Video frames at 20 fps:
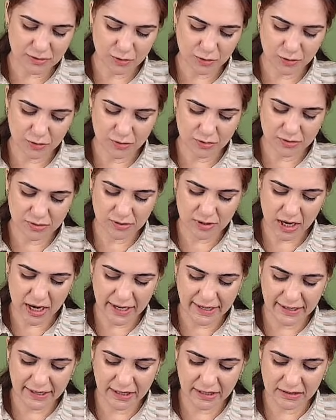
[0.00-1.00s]
or you're
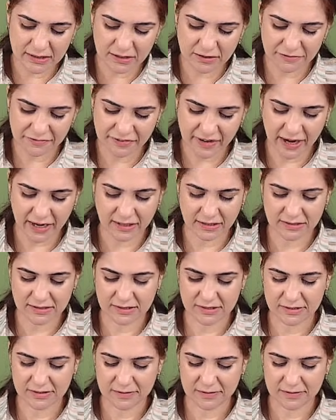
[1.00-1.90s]
hiding the facts,